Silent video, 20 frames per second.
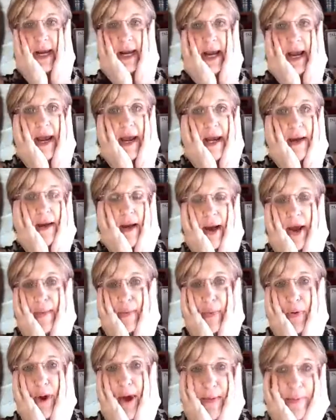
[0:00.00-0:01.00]
And I
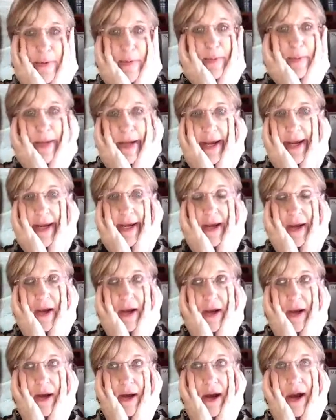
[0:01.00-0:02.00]
probably
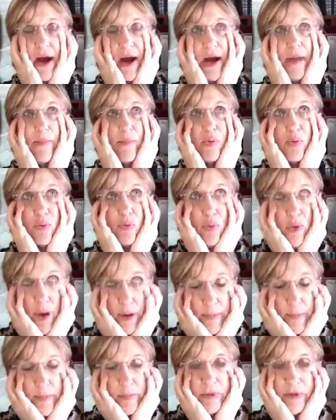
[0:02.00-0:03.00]

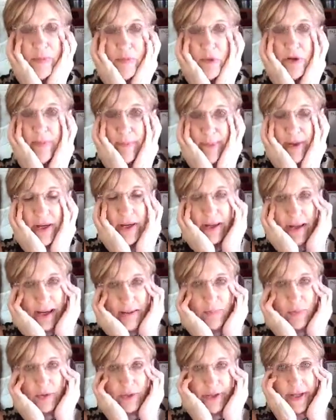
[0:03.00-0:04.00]
would have been
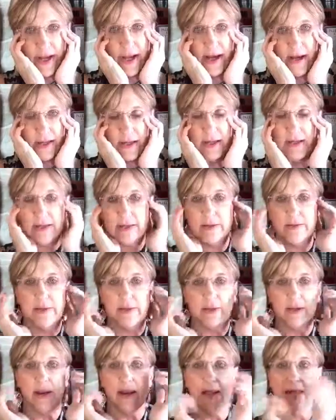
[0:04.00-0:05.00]
labeled that in
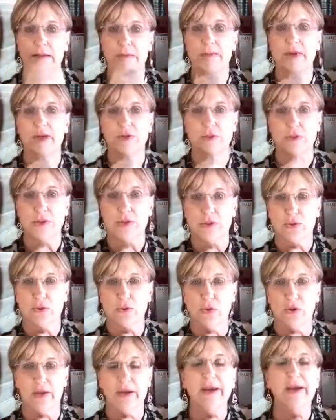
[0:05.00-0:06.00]
elementary
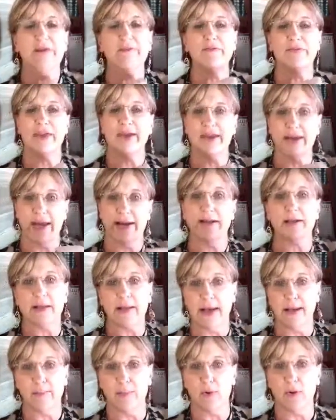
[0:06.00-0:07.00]
school if they'd had a
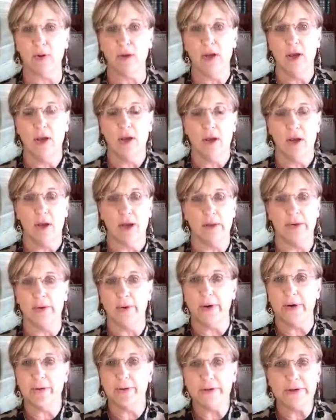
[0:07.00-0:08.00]
label. Although
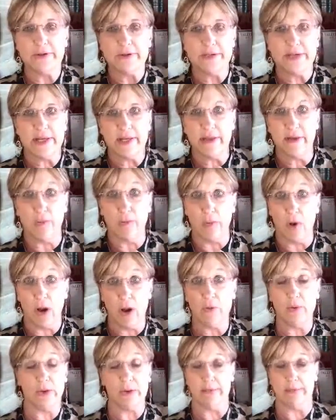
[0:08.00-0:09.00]
I don't think there's anything
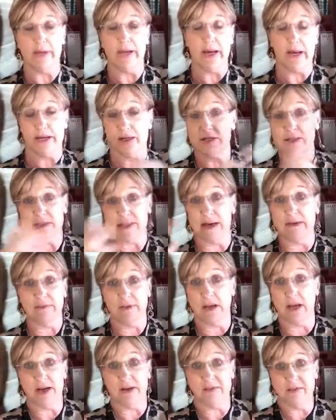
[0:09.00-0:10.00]
wrong with me. I just have
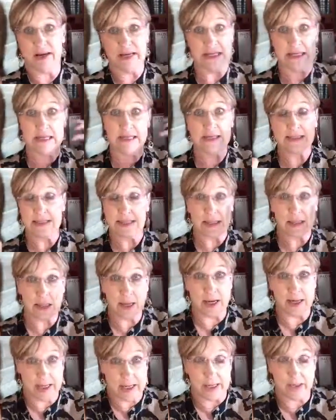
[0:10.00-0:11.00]
a lot of ideas and a
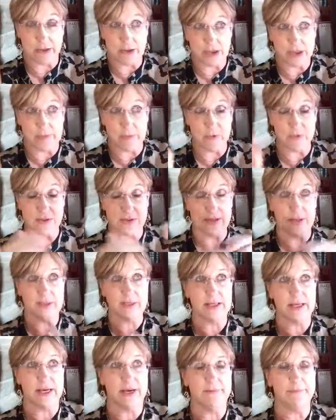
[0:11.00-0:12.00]
lot of energy most of the
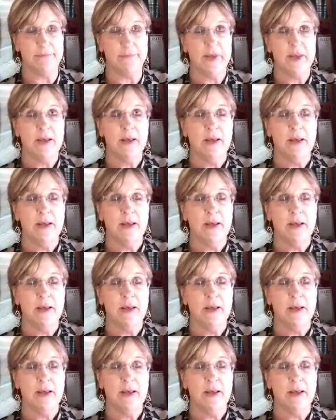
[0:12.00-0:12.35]
time.